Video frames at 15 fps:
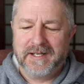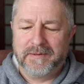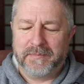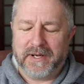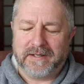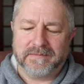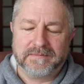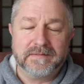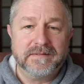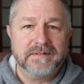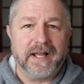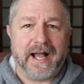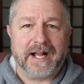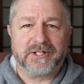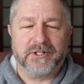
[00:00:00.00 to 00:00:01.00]
But
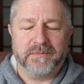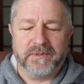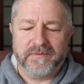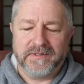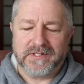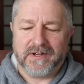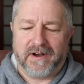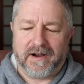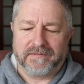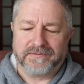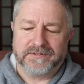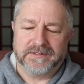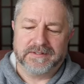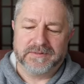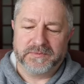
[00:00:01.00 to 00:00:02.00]
action movies
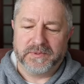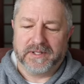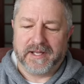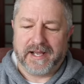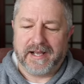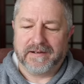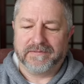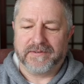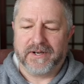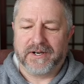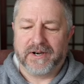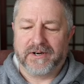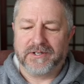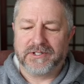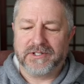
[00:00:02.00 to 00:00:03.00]
often will have a
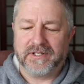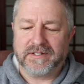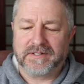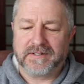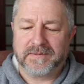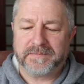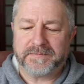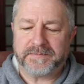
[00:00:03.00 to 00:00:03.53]
car chase.